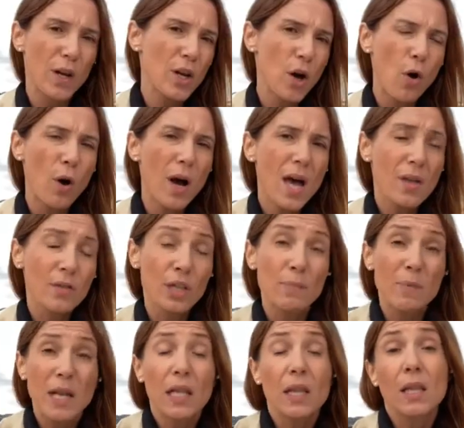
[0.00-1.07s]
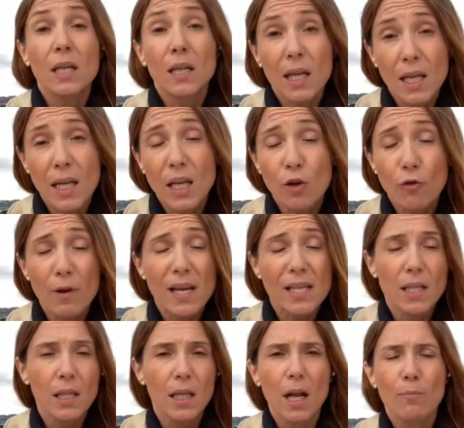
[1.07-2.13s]
we know, there's been an increase
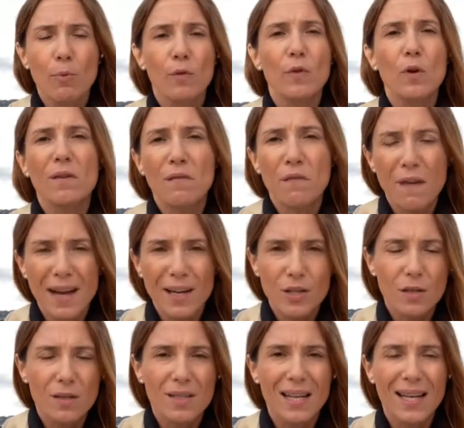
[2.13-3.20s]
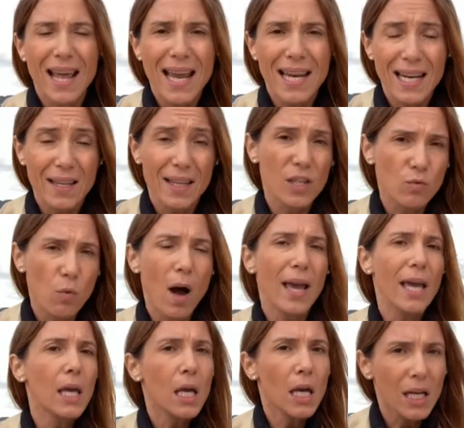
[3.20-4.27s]
in the number of new infections lately. That's
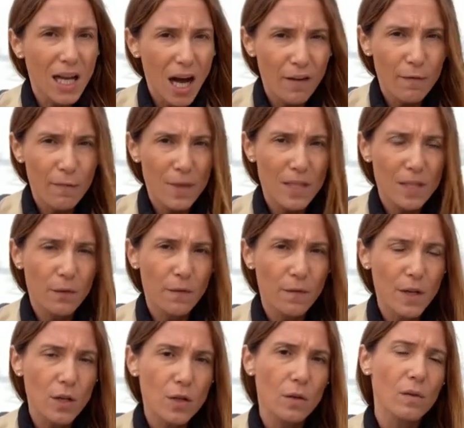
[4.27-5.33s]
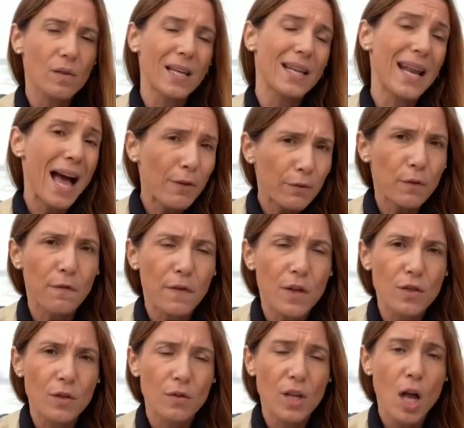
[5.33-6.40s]
why government officials and health
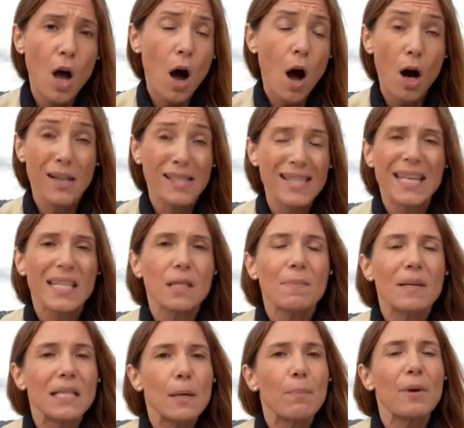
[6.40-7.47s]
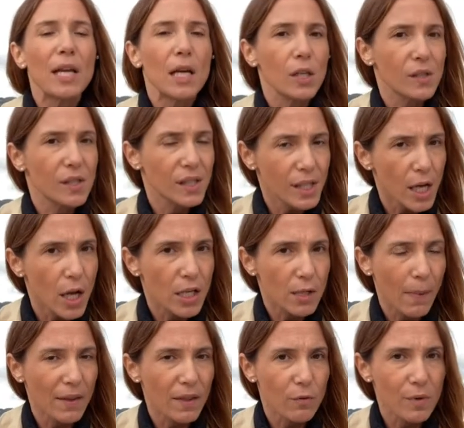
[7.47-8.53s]
officials are said to be deeply concerned
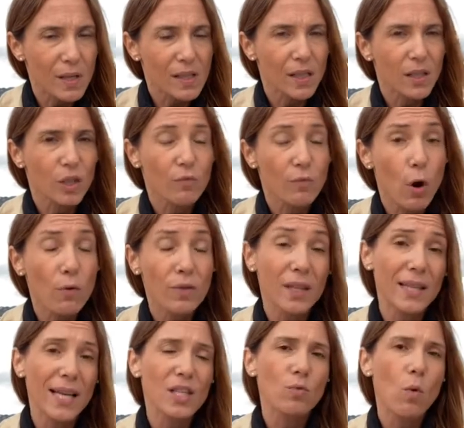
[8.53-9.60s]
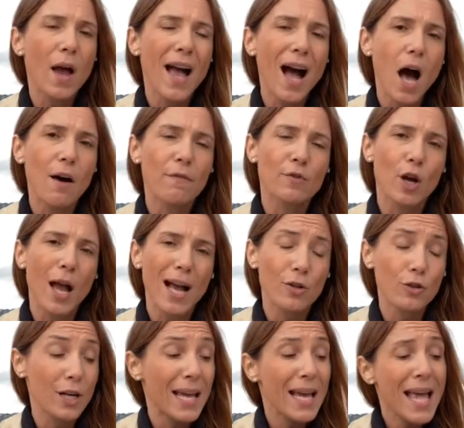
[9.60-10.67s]
by the recent growth. And that's why, after
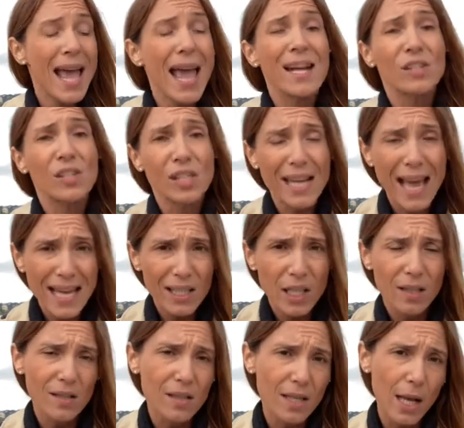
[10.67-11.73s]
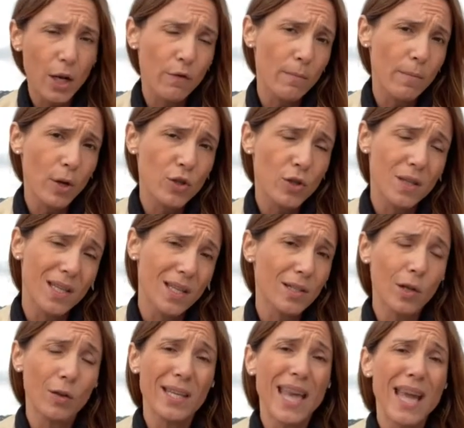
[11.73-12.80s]
actually extending the state of emergency
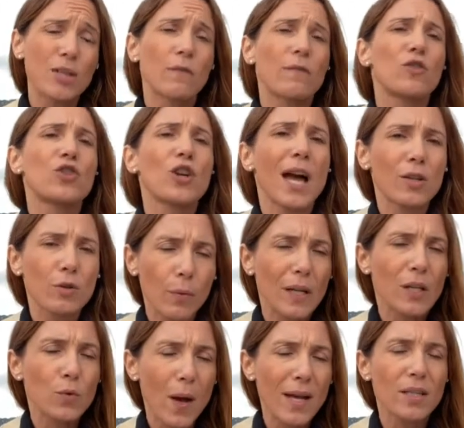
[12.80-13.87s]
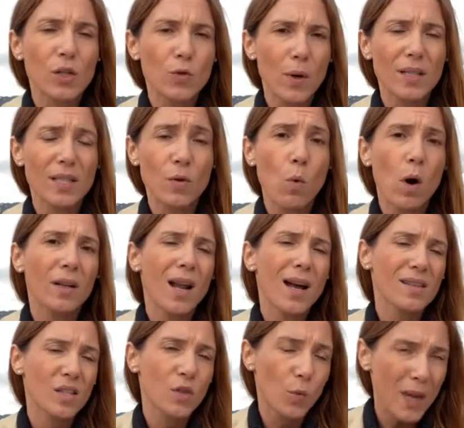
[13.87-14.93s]
until the end of January 2021
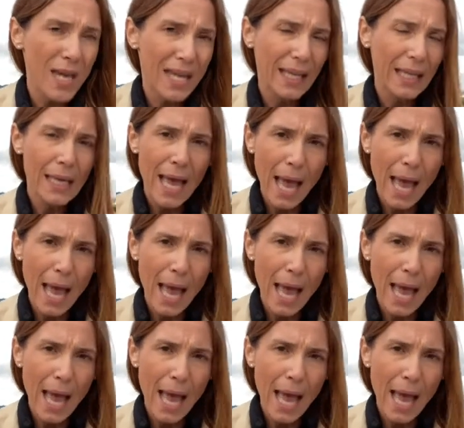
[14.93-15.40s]
last week